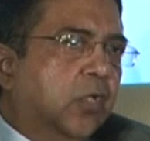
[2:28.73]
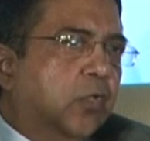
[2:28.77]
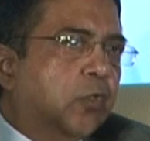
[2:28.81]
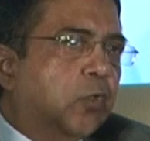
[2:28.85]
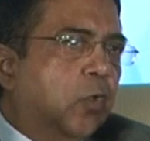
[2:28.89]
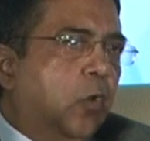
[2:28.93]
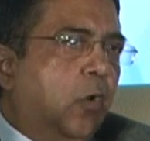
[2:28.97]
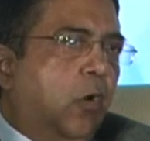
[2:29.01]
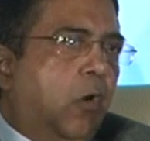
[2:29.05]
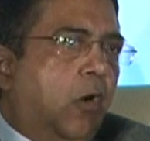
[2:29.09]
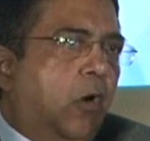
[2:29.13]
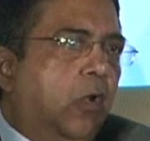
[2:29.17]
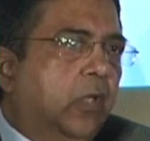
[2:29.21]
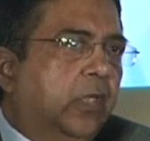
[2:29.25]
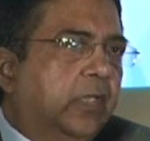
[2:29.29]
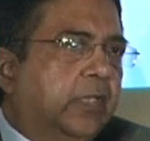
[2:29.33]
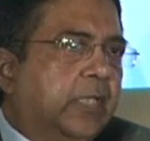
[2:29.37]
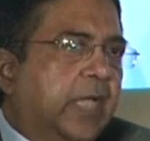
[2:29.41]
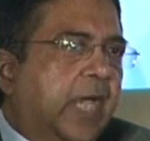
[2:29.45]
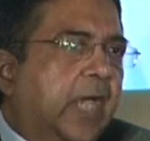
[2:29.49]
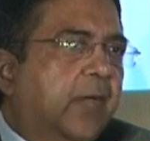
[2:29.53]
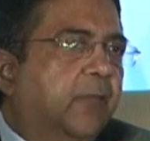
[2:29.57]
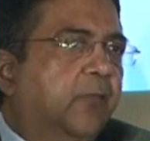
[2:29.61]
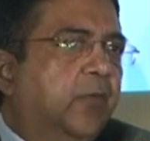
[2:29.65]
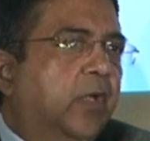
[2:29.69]
So all
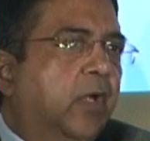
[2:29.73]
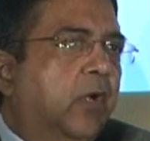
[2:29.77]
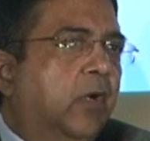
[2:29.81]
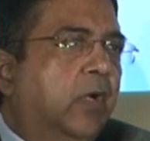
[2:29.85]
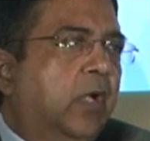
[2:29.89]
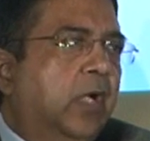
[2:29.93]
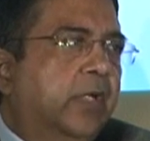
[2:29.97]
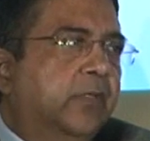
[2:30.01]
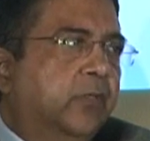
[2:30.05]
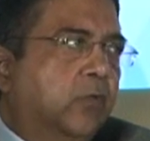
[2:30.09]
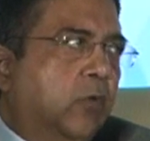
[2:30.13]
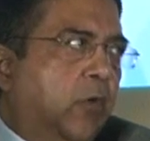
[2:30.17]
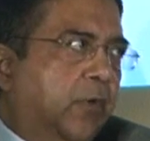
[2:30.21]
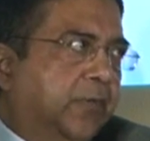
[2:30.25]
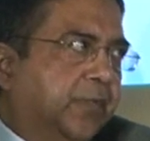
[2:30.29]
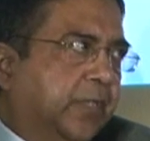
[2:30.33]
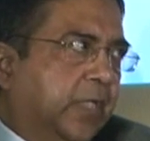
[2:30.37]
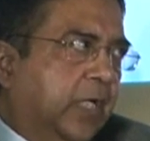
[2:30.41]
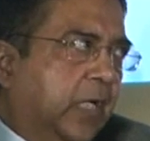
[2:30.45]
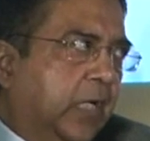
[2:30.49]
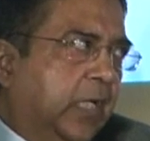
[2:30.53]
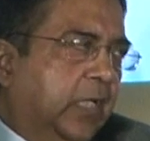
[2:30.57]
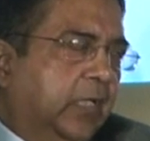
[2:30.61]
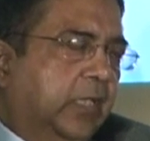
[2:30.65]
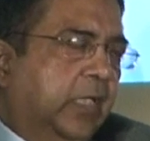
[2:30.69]
time we are
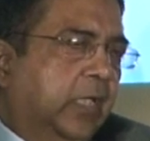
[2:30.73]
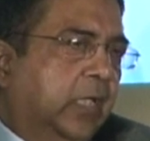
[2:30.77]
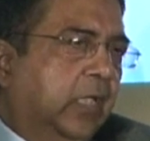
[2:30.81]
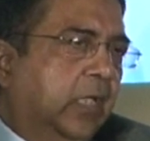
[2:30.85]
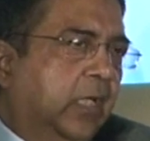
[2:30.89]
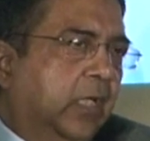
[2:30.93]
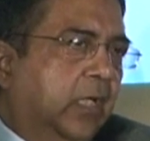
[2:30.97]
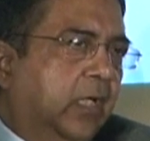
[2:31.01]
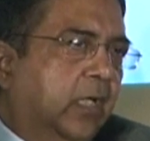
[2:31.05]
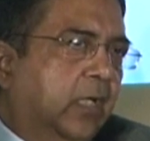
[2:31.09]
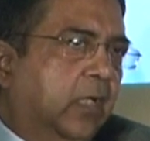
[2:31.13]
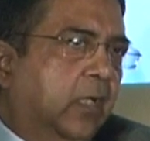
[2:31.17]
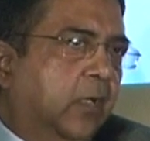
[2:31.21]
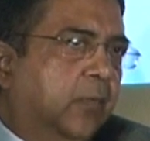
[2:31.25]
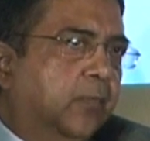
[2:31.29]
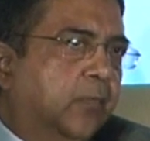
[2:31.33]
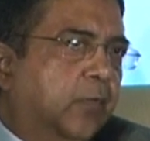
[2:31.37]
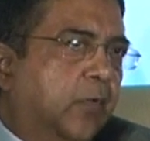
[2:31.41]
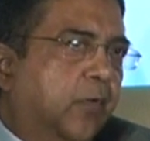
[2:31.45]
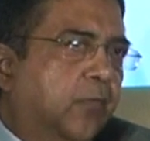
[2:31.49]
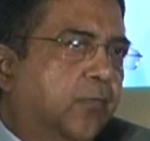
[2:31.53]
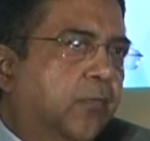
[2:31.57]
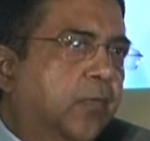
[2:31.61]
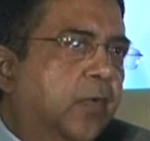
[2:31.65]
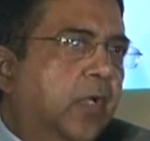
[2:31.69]
constantly thinking in terms
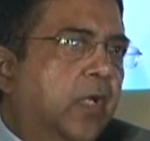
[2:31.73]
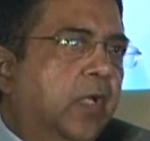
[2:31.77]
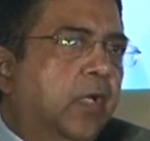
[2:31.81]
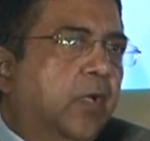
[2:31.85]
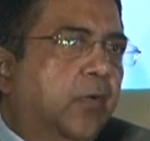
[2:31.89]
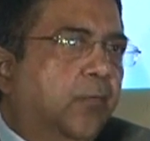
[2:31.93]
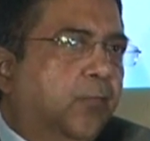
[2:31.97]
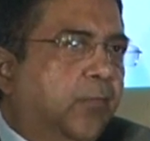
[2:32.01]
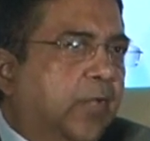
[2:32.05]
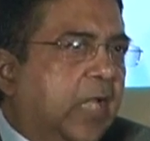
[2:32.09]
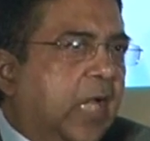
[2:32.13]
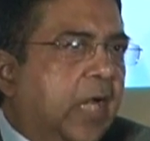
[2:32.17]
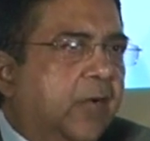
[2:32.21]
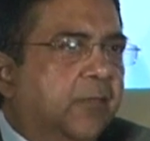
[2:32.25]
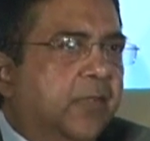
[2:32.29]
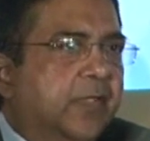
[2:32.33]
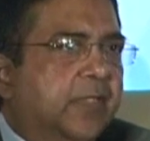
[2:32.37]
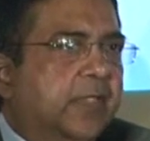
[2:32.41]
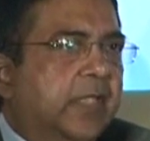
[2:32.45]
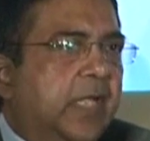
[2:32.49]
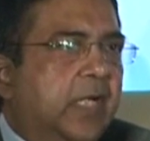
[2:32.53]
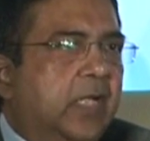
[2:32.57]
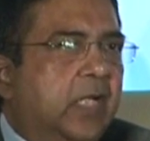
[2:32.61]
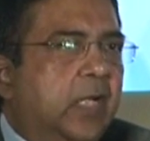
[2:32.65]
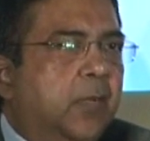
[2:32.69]
of, we have a
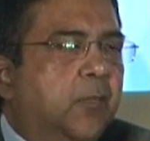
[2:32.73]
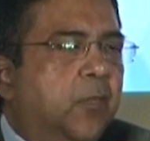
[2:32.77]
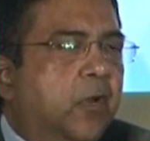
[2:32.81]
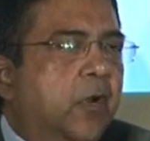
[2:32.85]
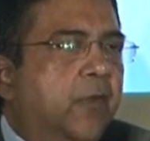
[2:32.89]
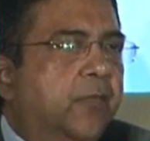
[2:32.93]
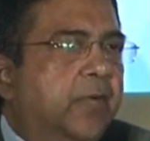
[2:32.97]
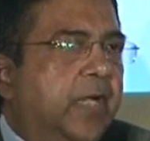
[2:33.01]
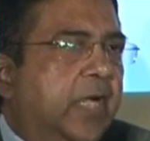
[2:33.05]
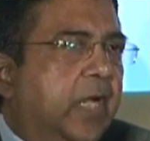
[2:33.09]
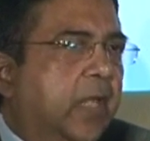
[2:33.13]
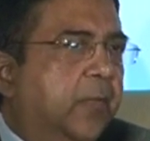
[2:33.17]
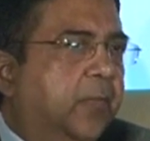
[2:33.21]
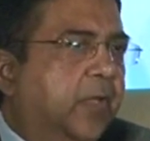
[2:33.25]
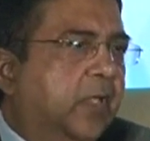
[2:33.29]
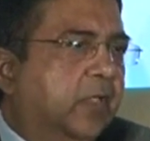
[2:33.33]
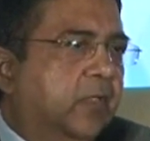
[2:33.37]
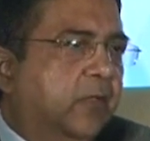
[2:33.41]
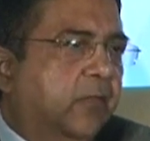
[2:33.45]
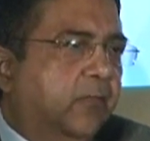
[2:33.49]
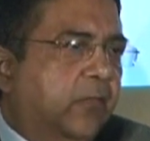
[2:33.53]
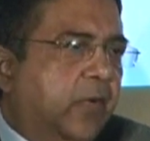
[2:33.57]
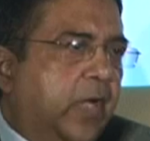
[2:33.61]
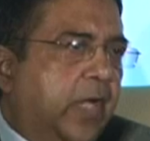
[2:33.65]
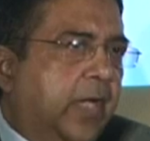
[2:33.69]
set number of
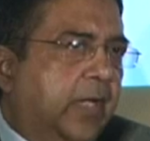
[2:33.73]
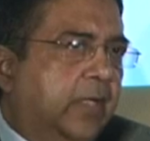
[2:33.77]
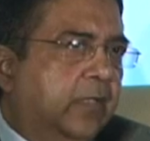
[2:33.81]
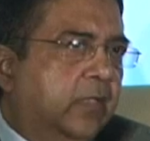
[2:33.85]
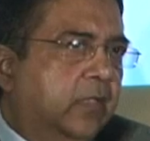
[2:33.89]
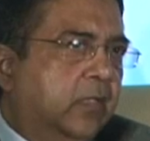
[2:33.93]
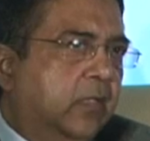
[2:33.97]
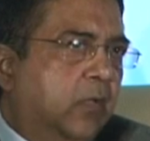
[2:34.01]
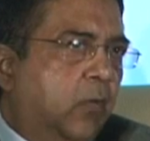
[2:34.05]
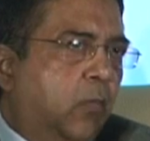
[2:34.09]
database of clients.